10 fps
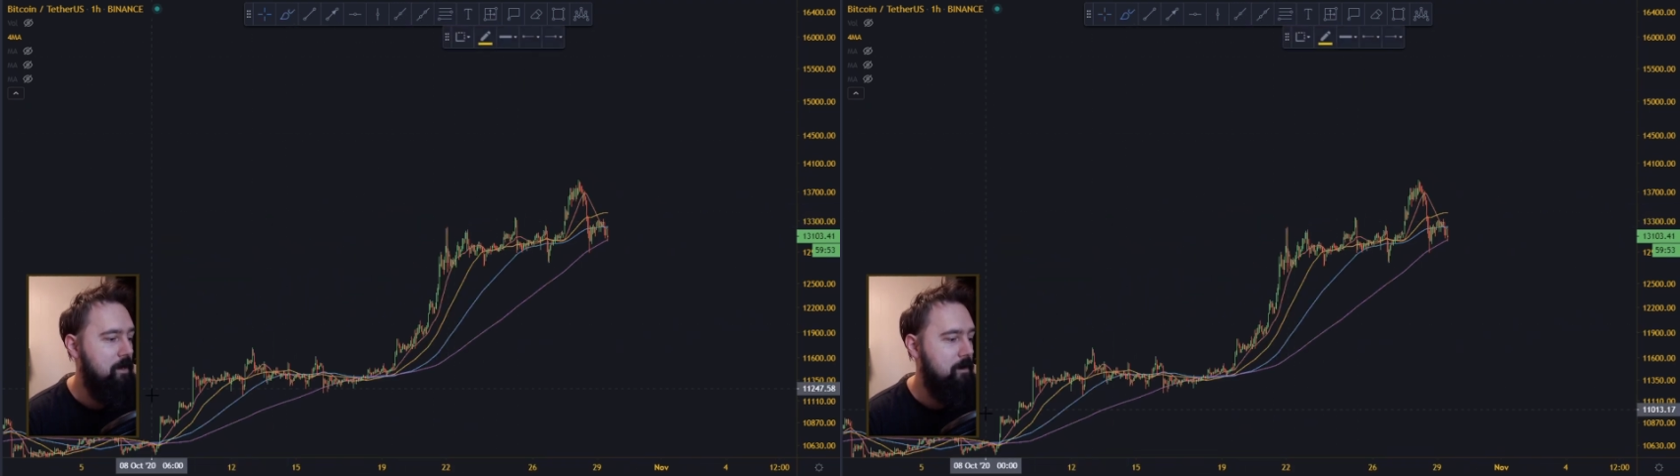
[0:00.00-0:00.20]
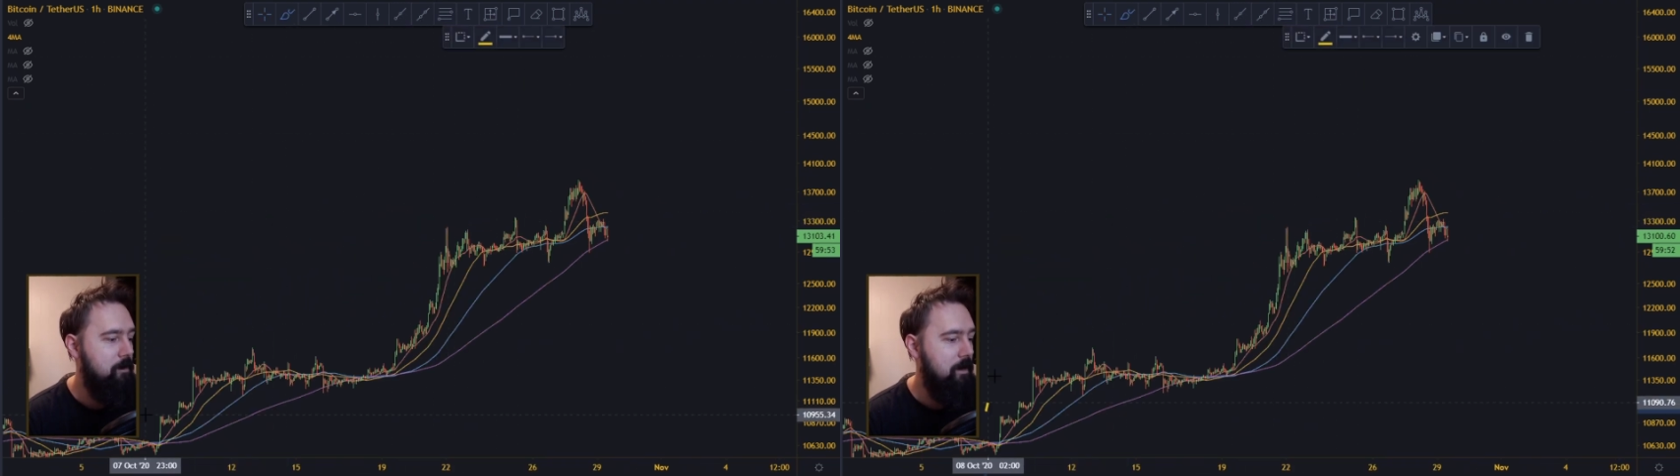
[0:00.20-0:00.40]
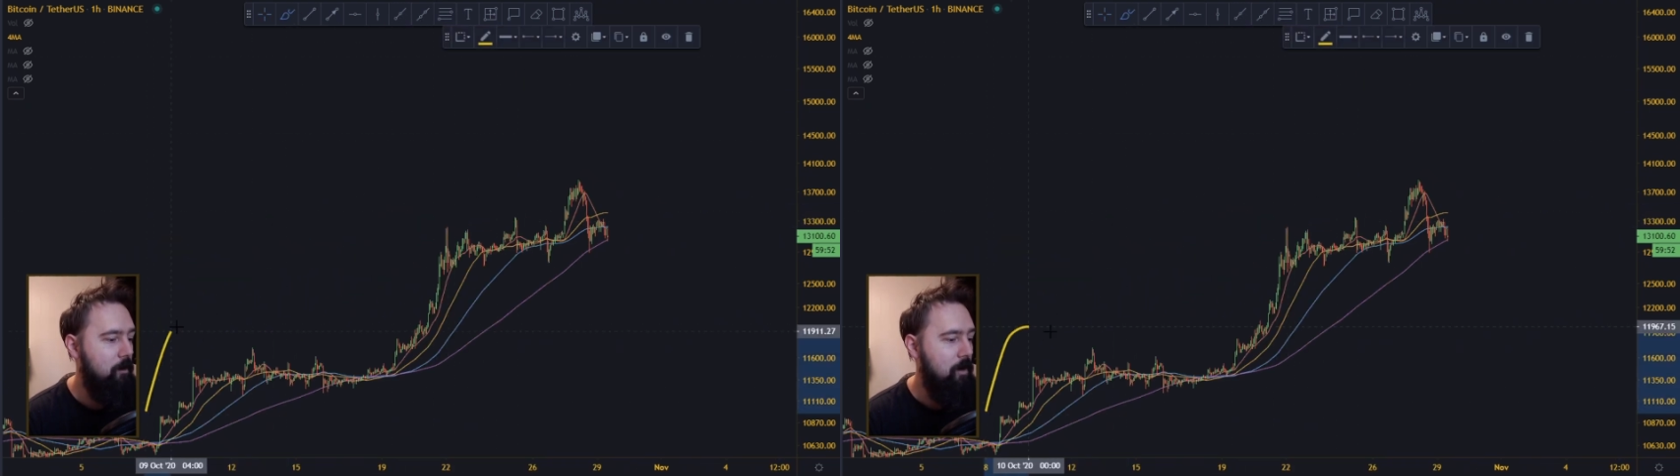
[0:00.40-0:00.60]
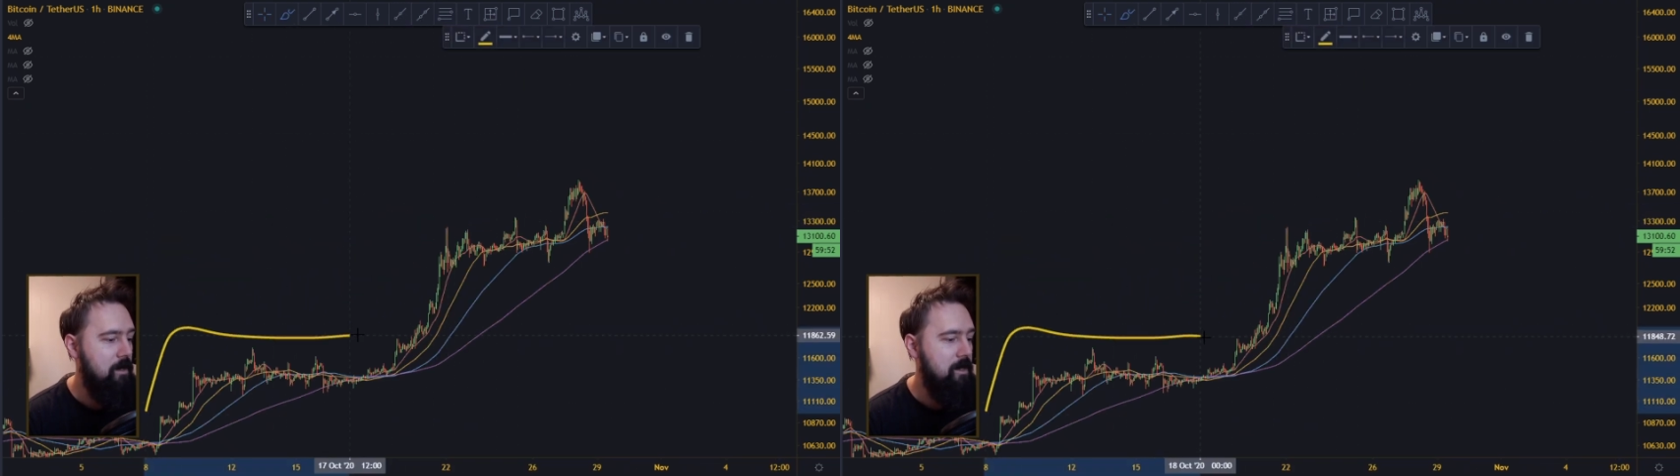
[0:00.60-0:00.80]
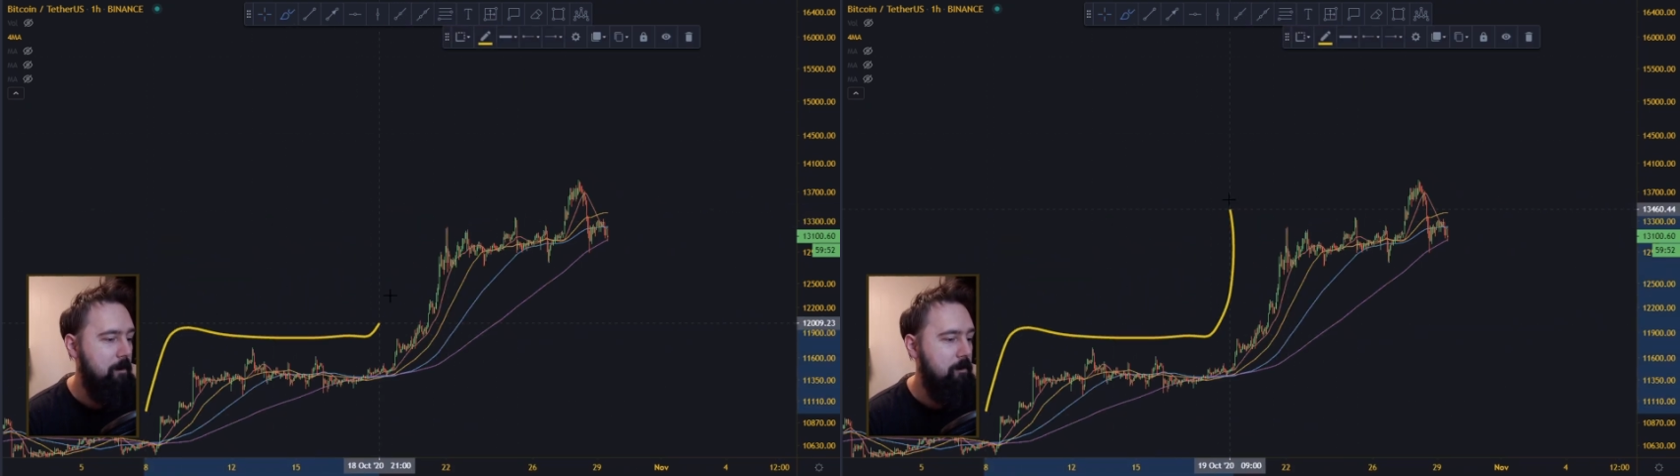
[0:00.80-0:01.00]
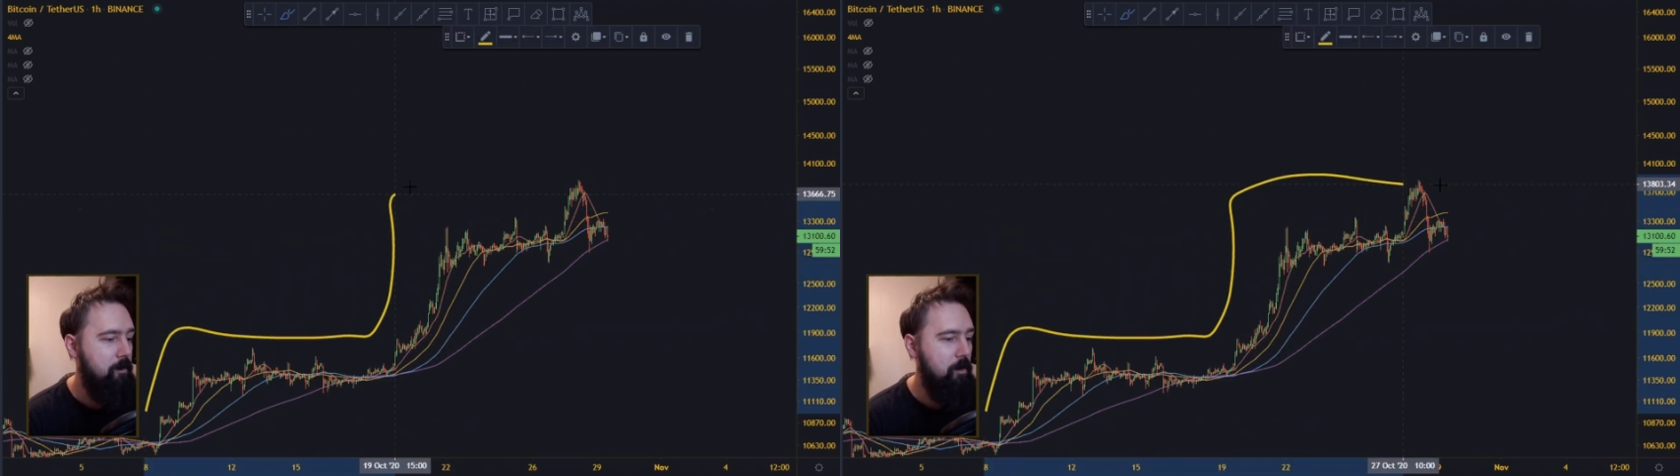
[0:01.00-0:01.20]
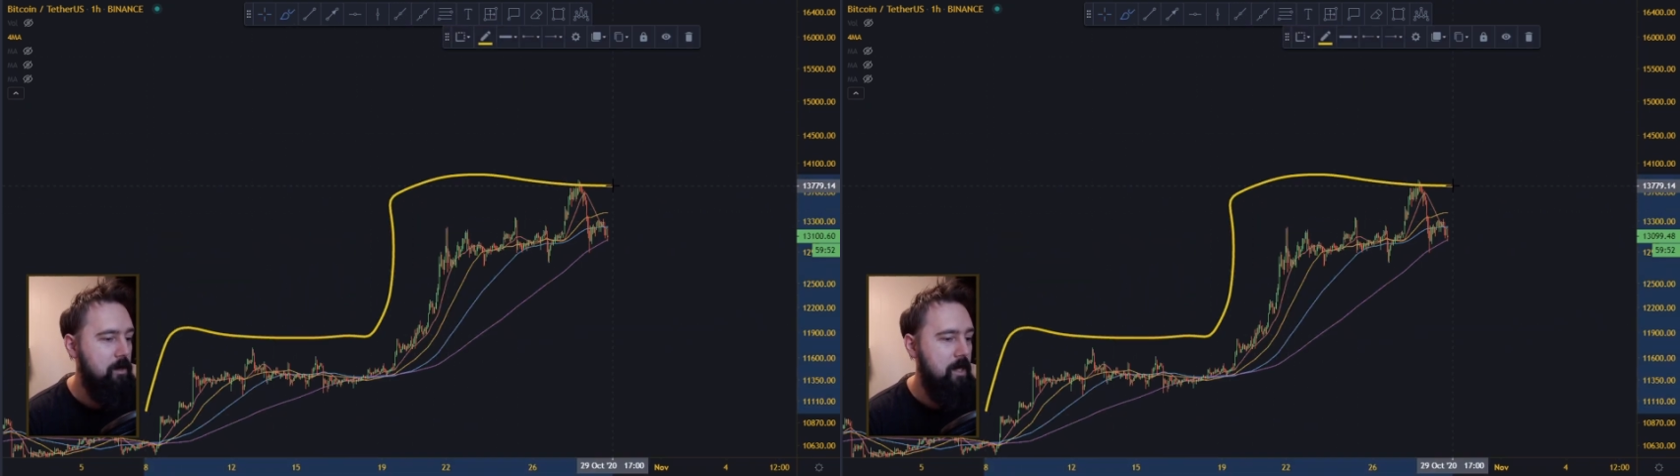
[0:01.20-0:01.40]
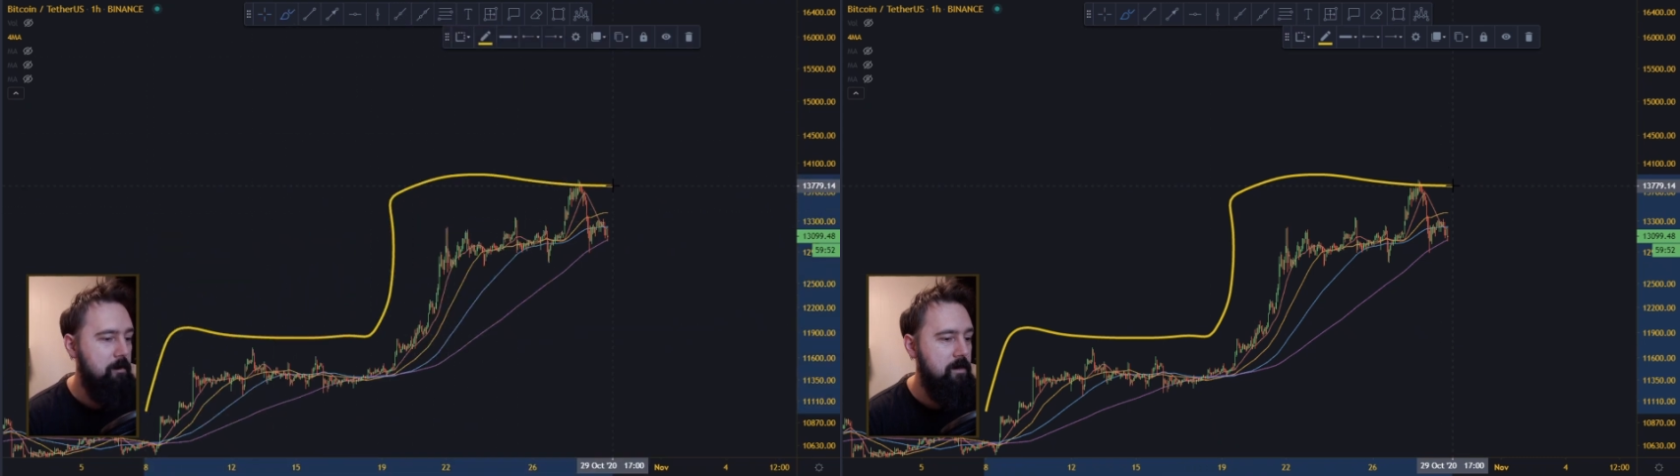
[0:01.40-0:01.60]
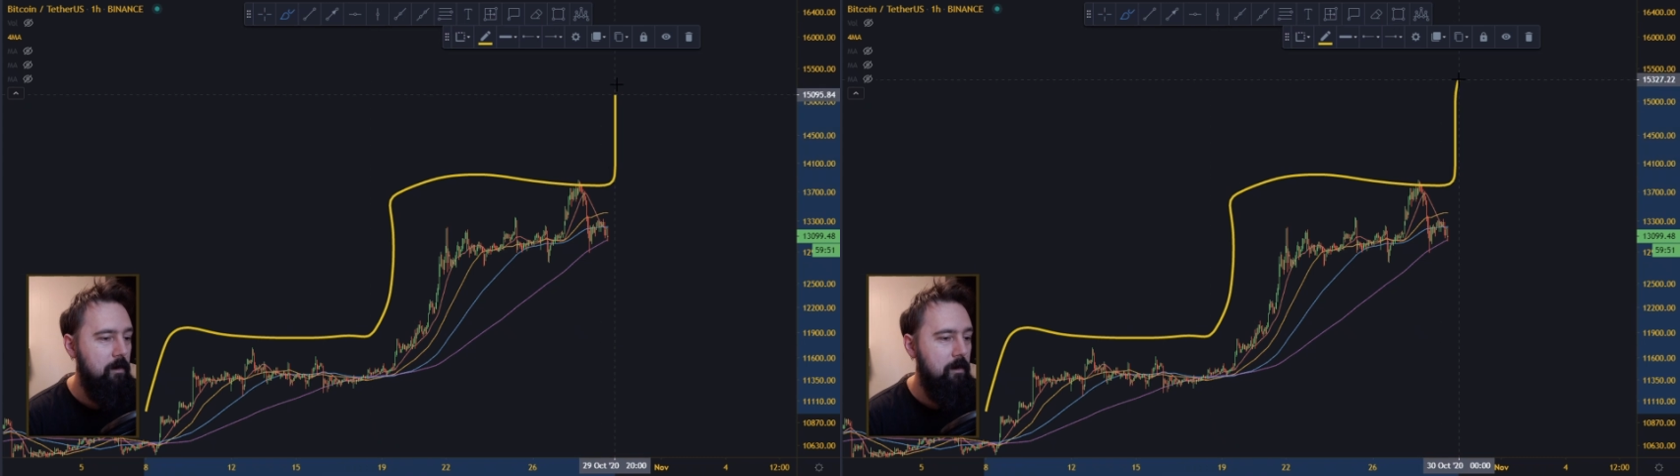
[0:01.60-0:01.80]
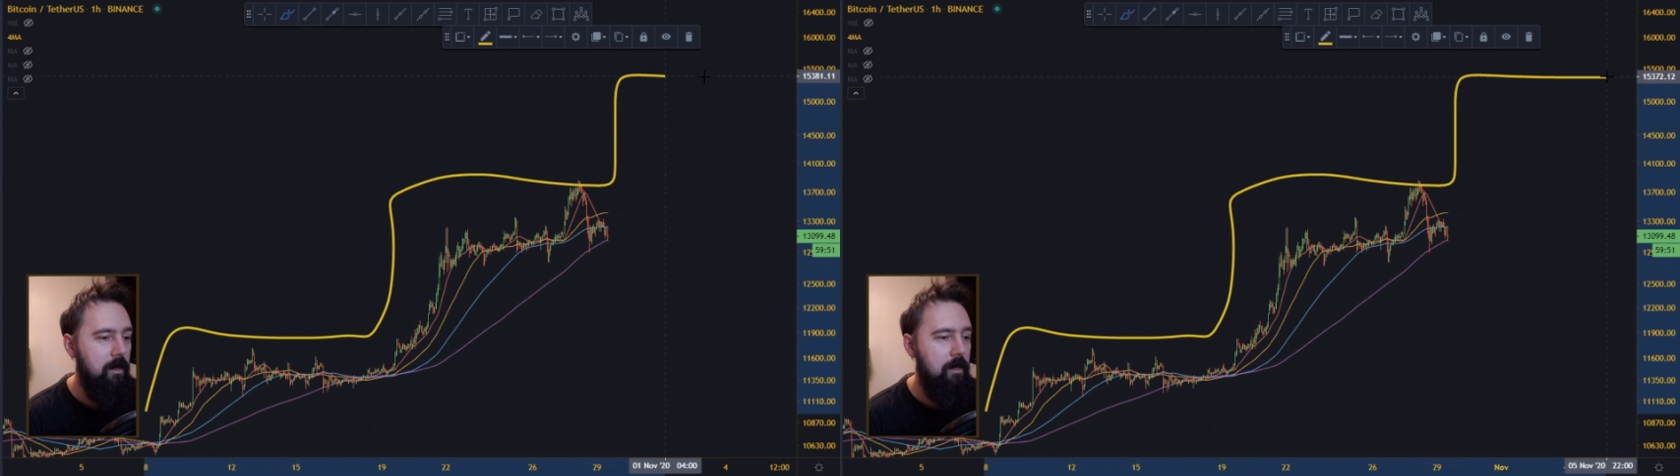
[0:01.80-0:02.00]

This one step, two steps, and we